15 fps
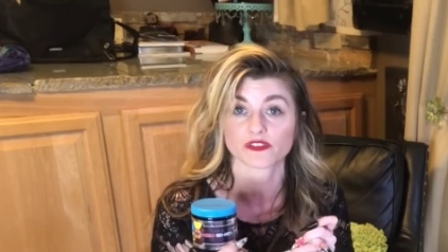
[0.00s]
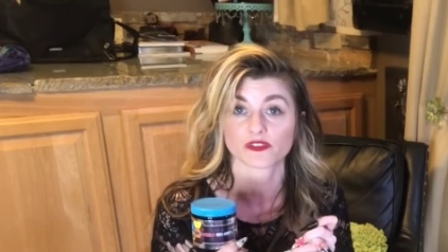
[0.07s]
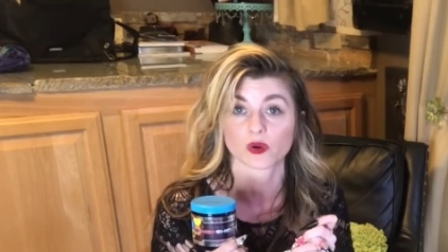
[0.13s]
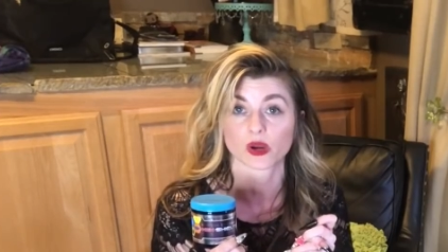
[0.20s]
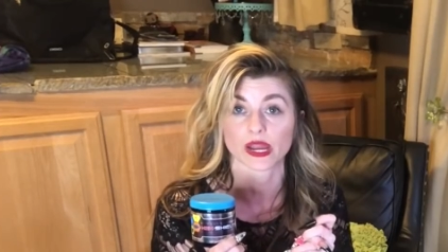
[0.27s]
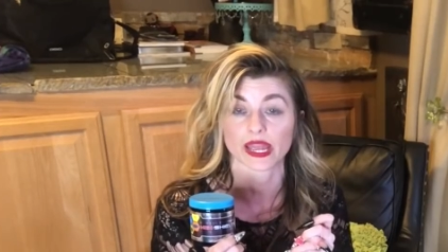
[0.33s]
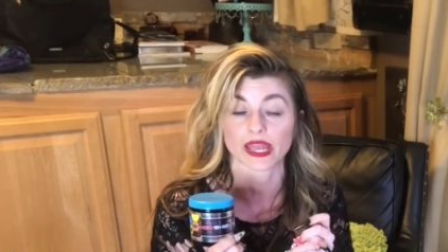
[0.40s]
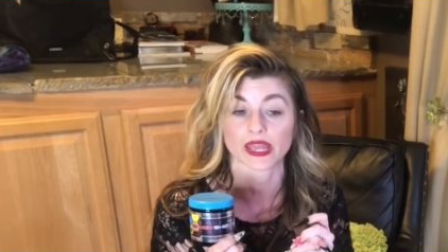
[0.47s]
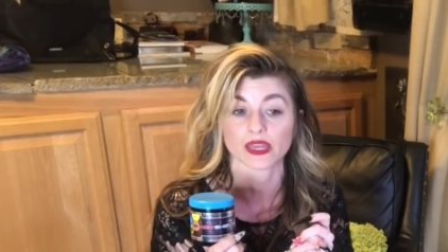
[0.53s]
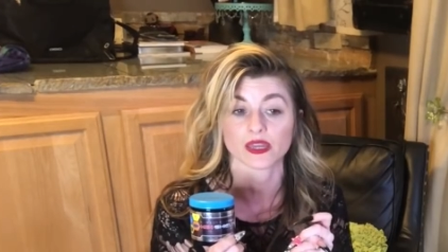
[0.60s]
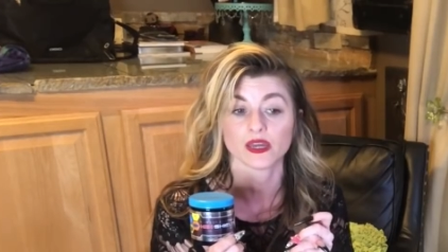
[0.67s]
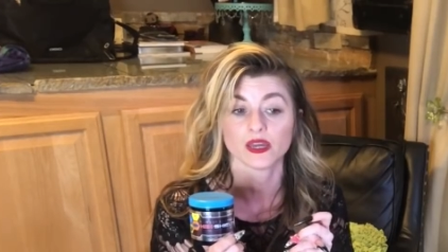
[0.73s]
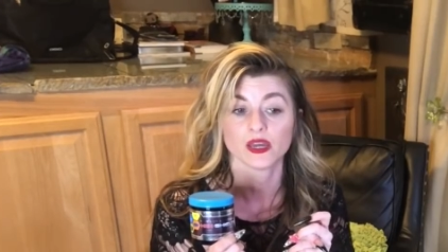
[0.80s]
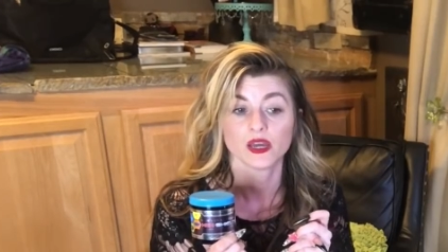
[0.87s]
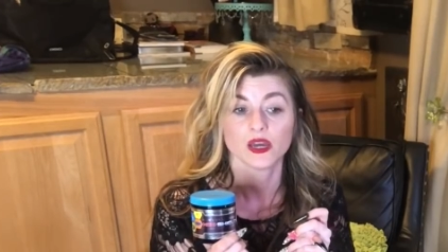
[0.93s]

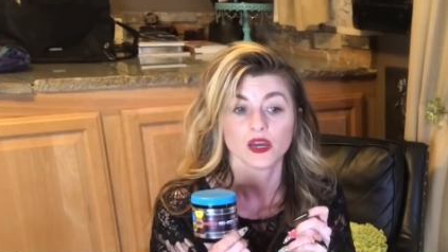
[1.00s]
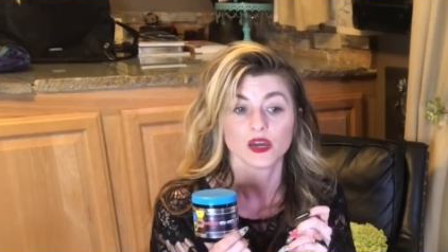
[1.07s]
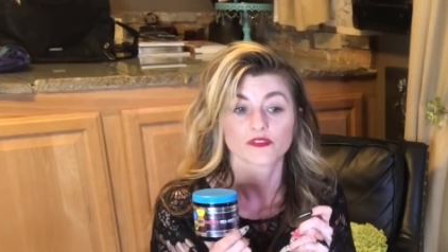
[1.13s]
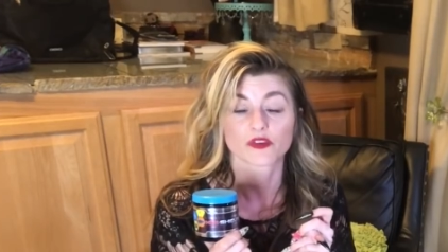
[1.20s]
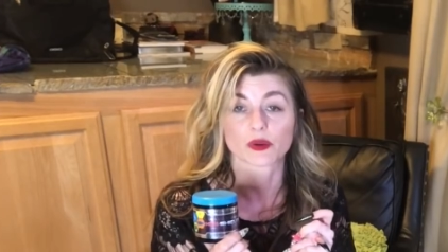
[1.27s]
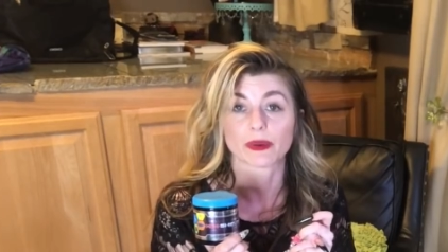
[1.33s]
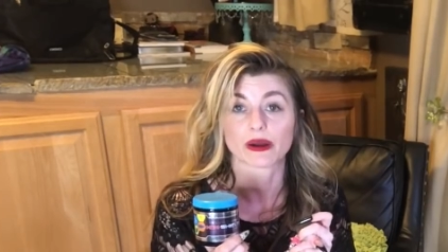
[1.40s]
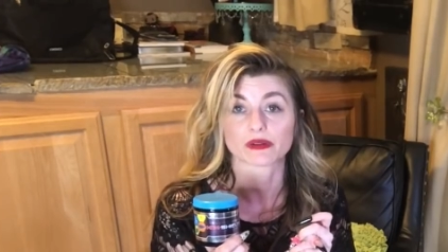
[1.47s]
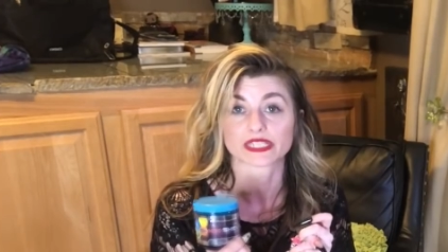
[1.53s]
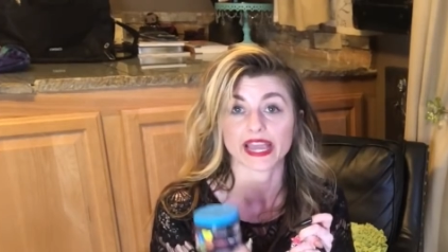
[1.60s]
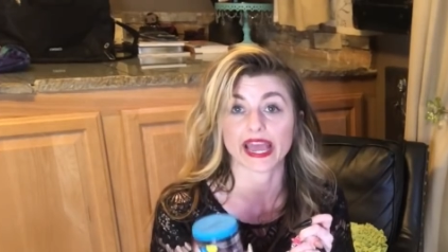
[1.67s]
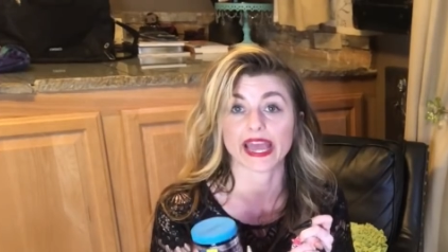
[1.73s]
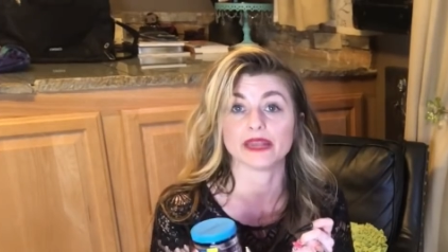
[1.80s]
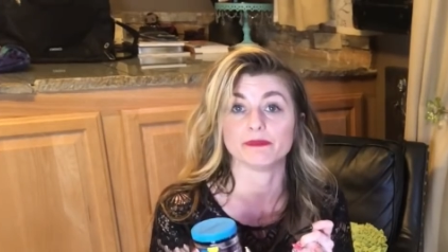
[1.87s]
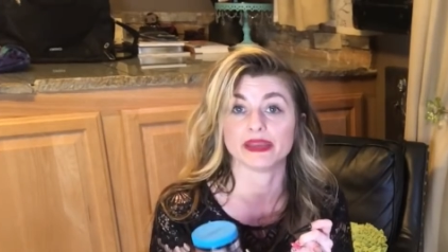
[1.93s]
for about
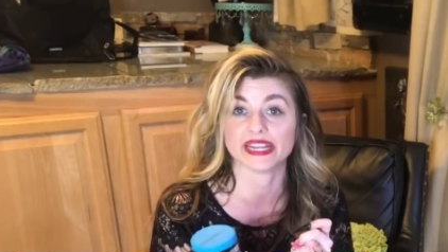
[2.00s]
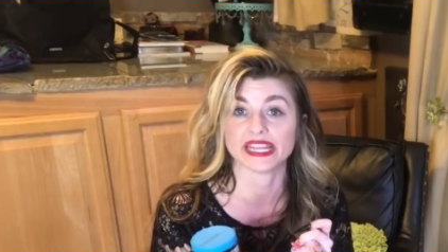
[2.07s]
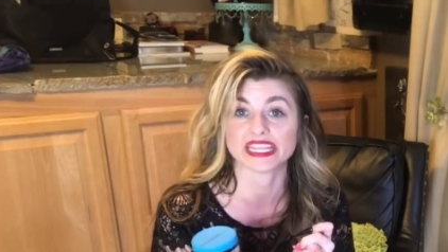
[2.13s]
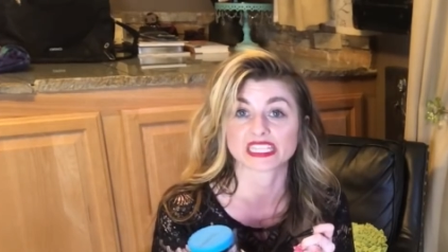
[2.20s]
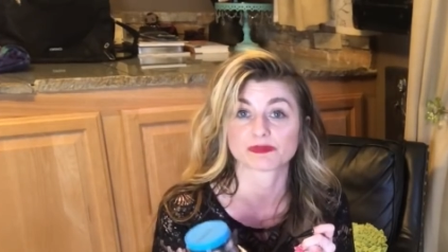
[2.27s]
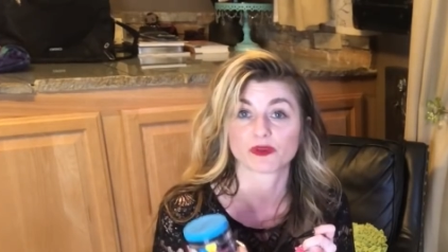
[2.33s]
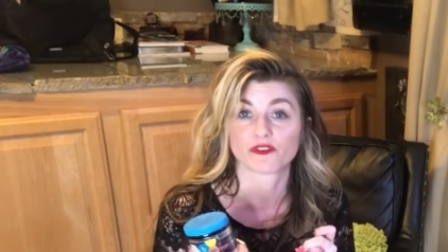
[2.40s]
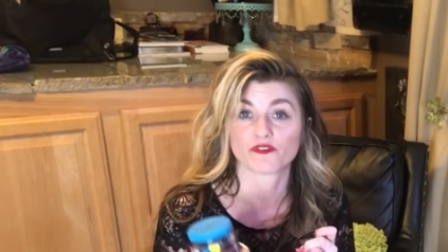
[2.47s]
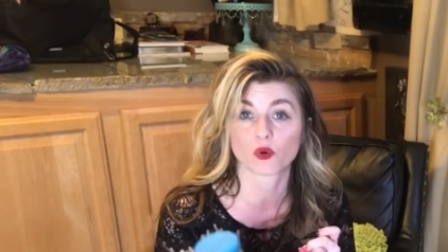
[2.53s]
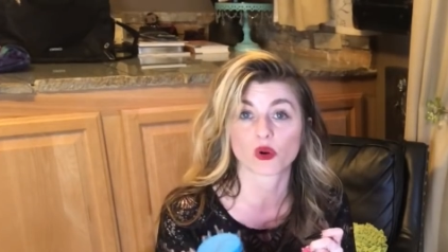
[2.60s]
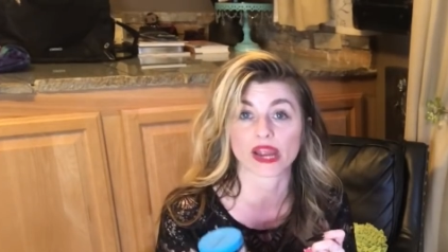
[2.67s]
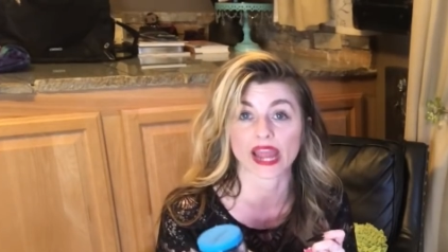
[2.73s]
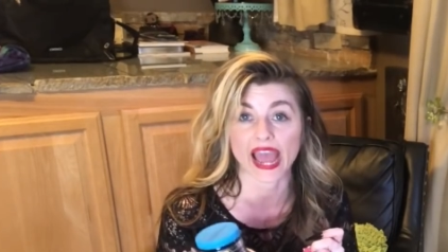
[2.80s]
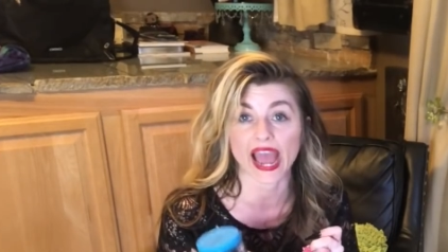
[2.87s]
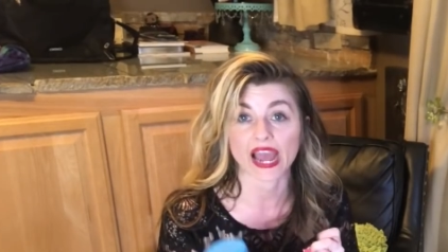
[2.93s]
10 minutes
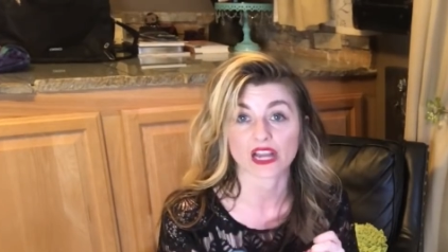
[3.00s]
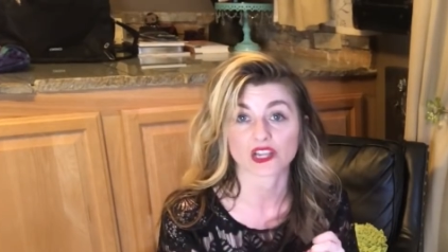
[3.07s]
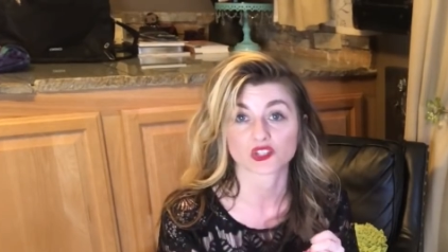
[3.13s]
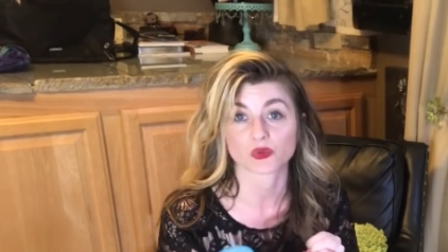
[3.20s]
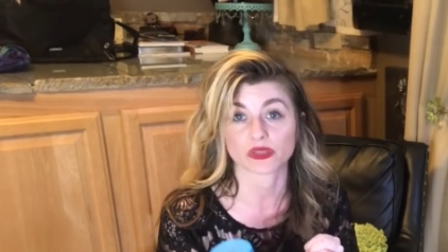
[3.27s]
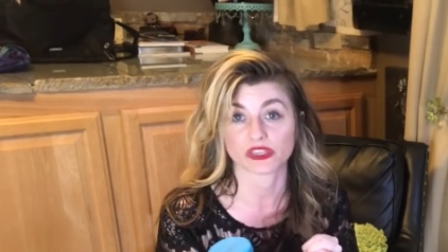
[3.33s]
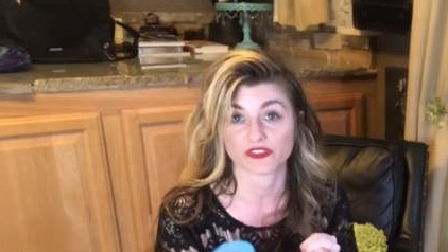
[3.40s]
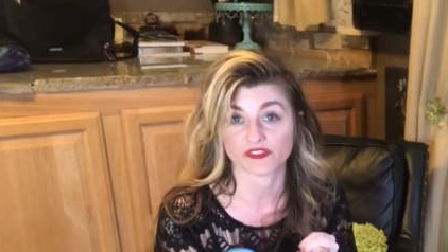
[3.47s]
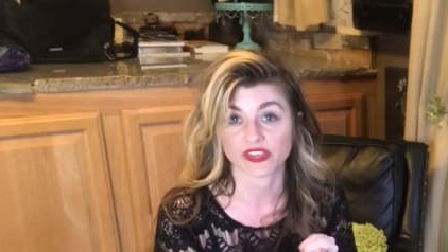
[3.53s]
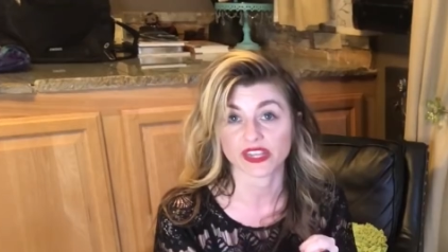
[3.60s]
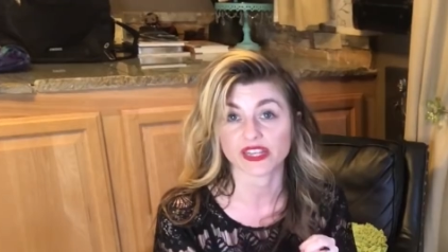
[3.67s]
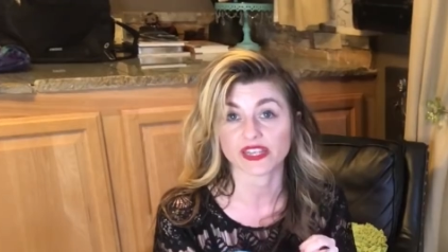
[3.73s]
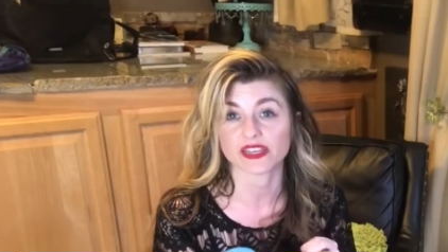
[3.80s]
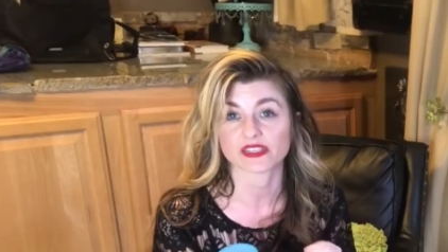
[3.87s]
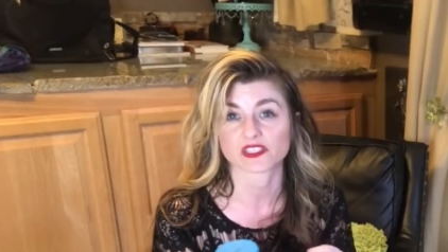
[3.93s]
before I actually
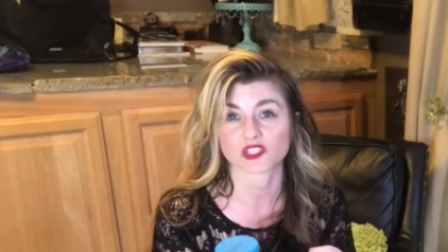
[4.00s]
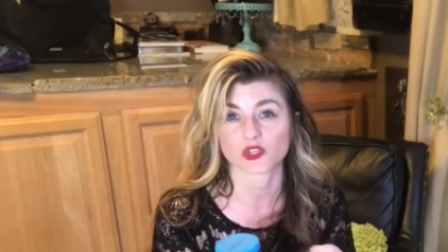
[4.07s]
feed it.